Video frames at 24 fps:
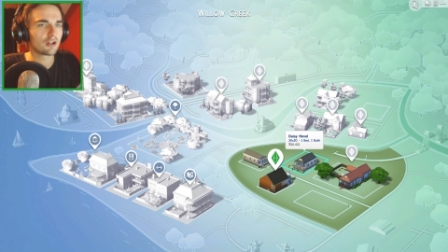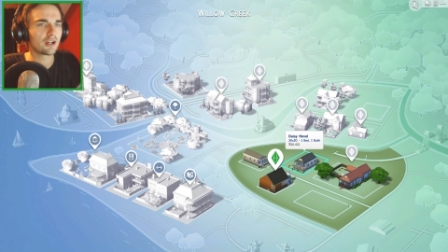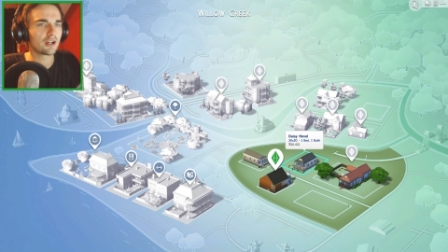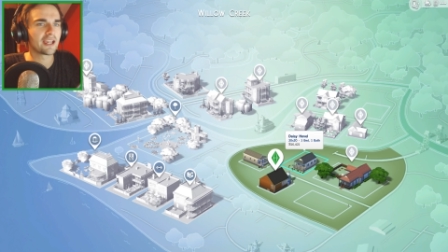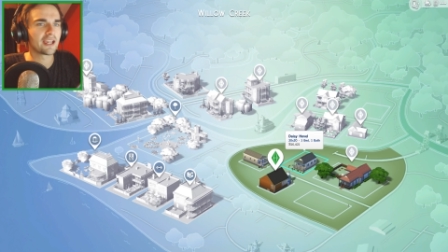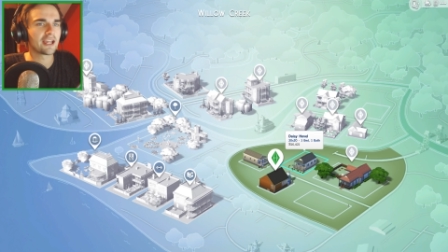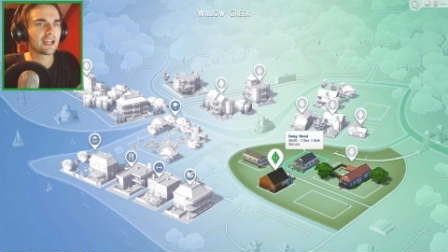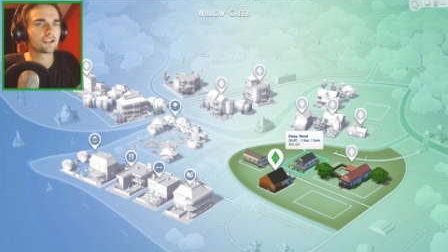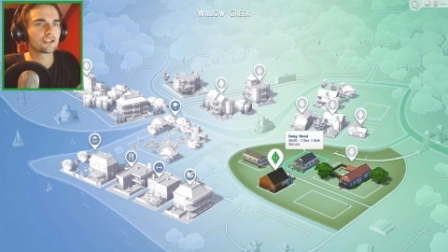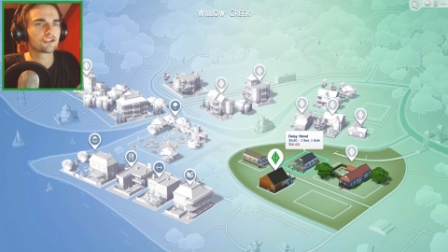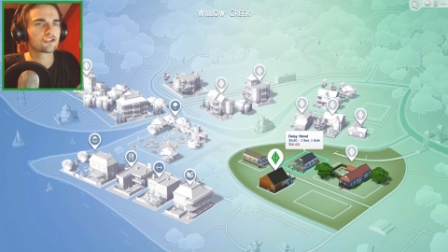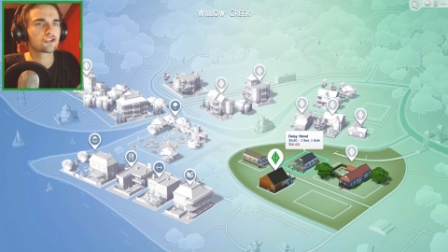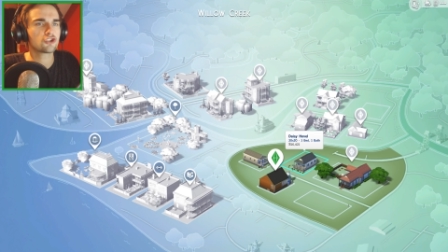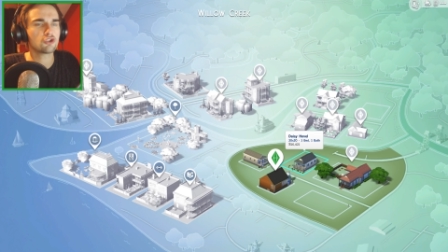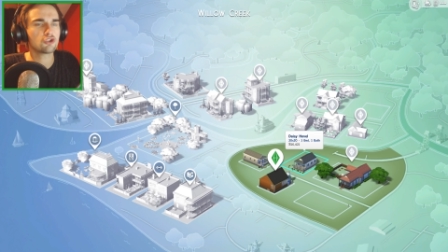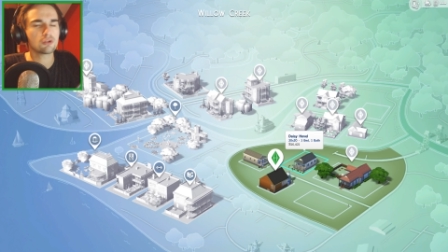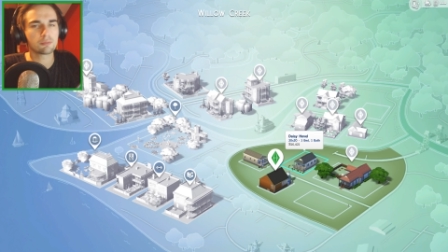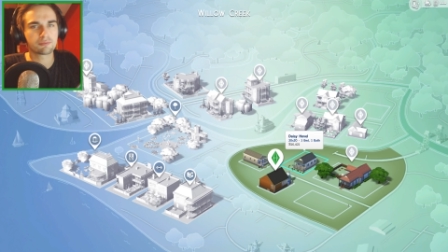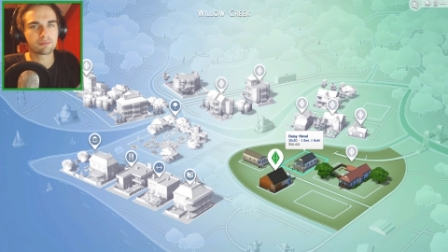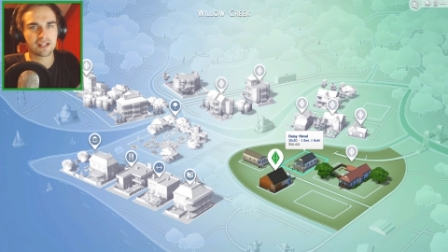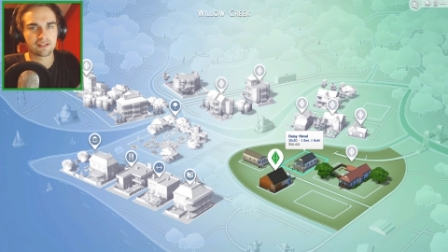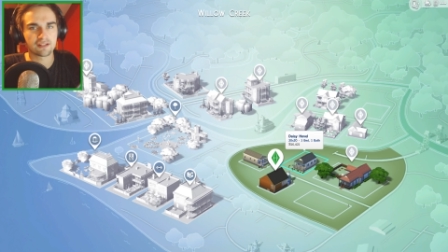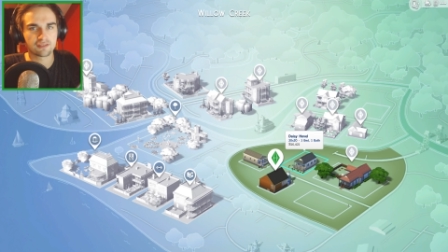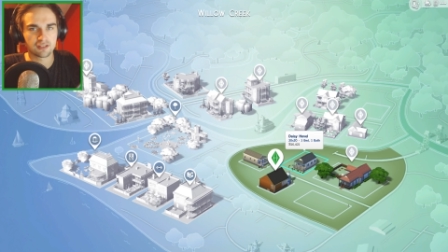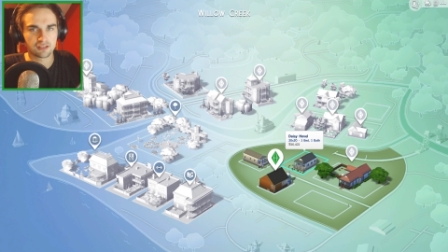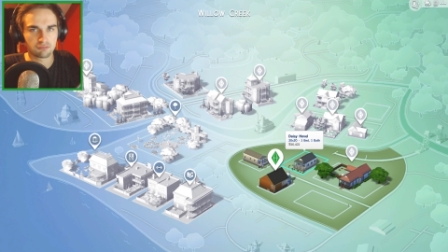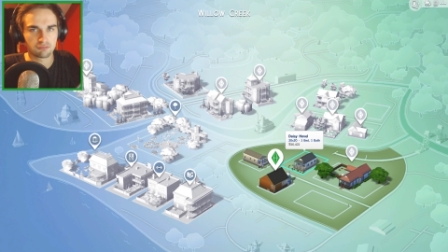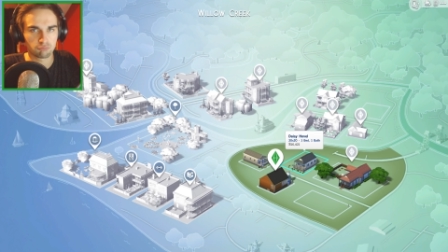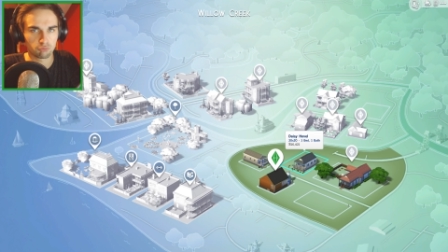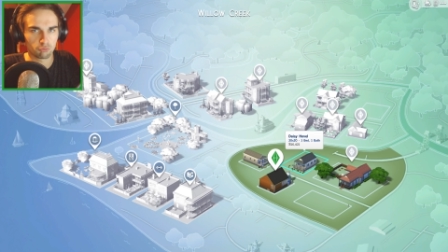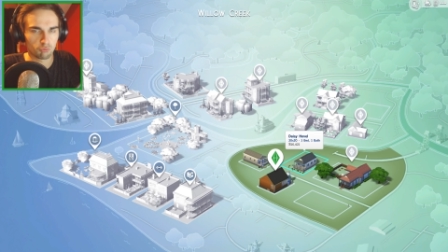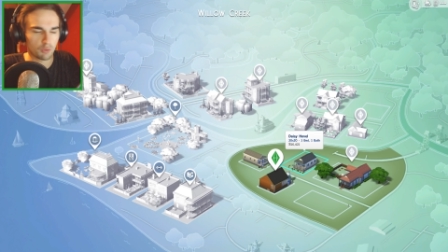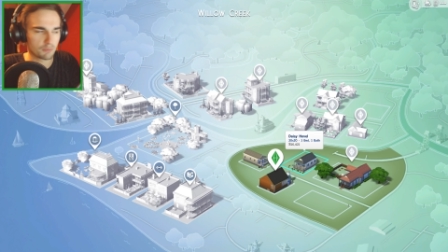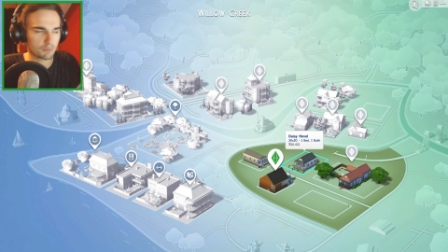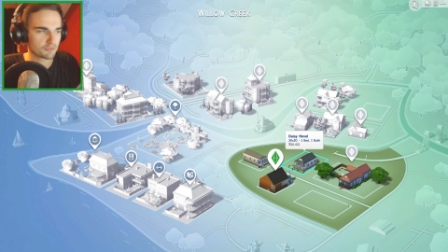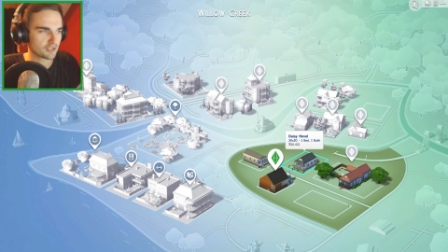I had two objectives.
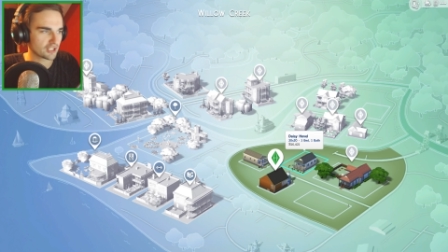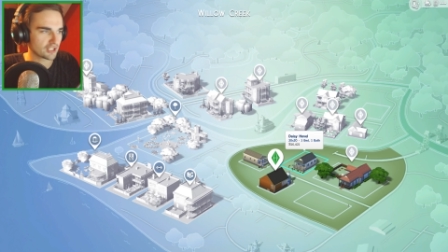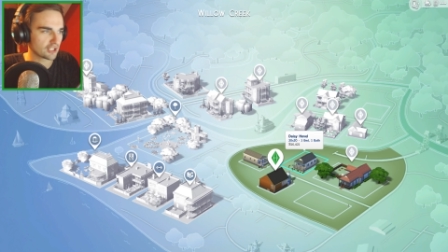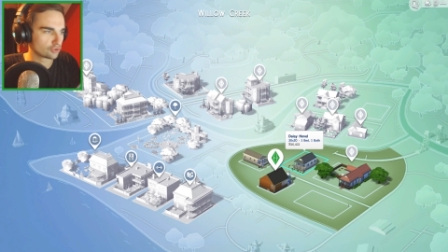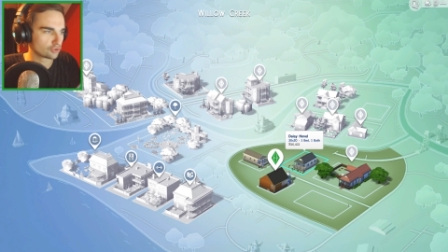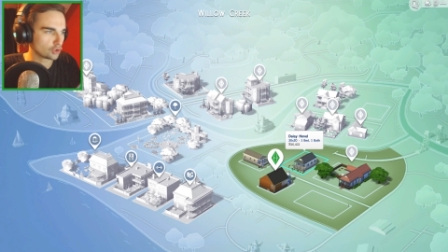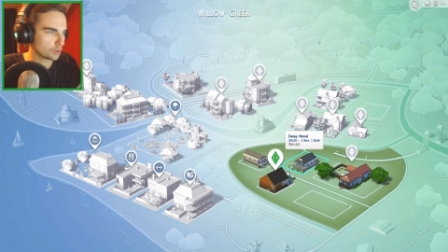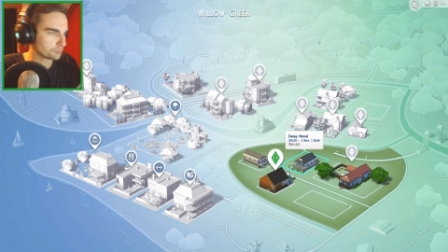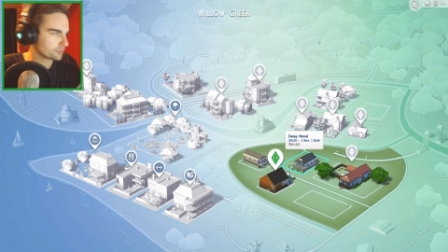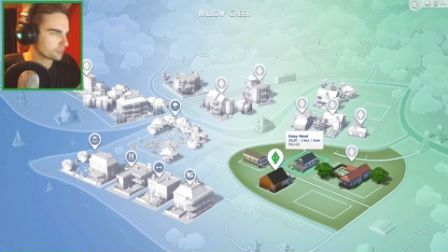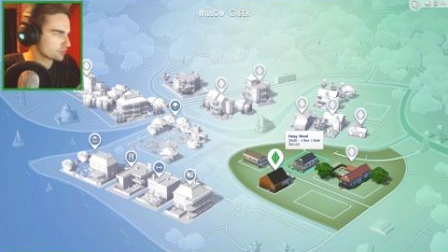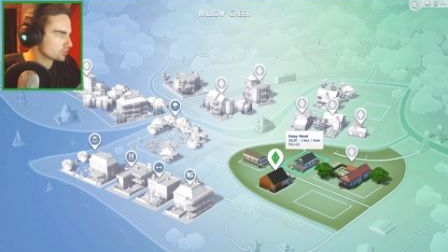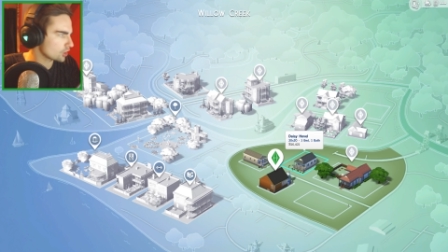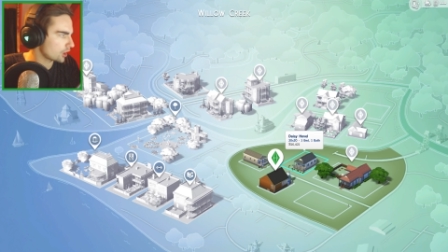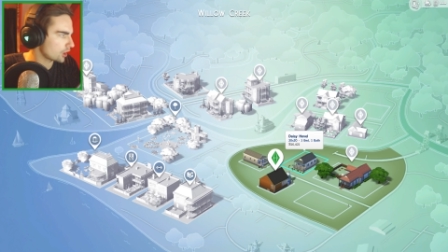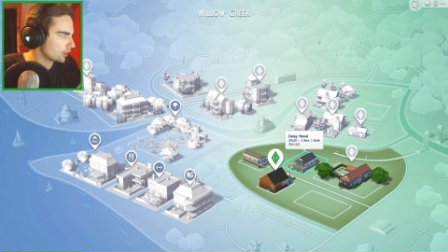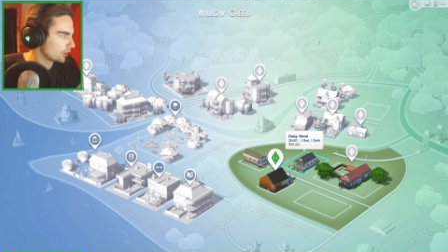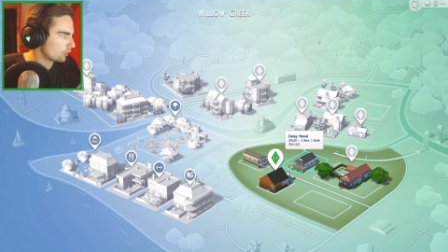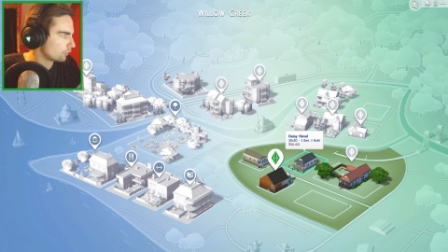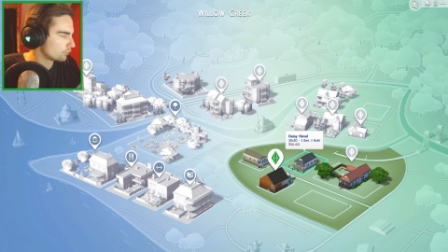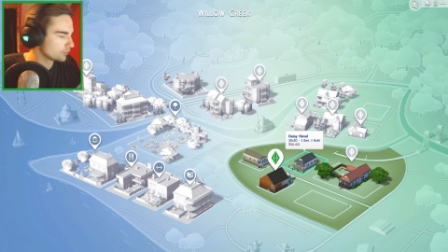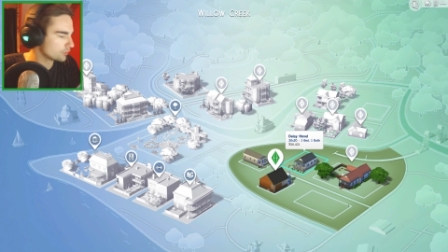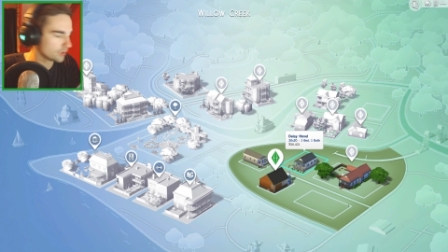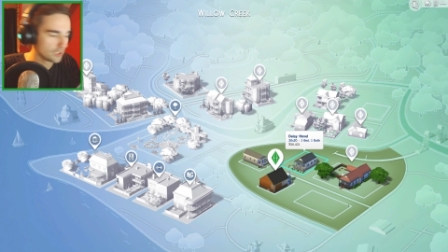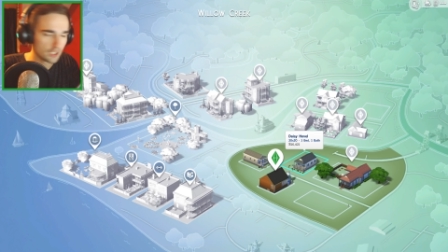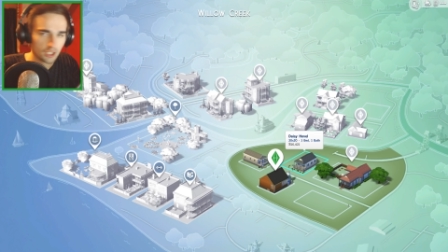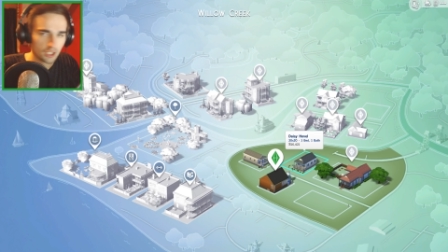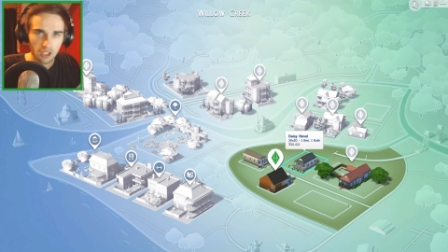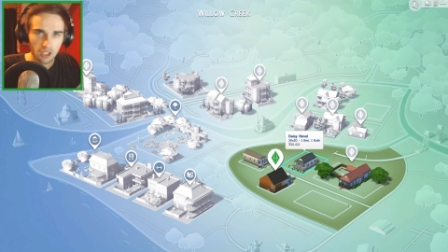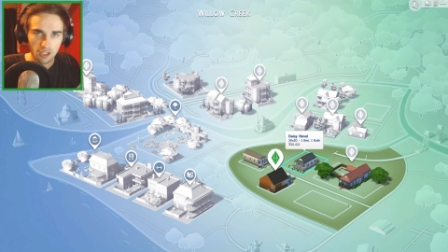One was like adopt a child.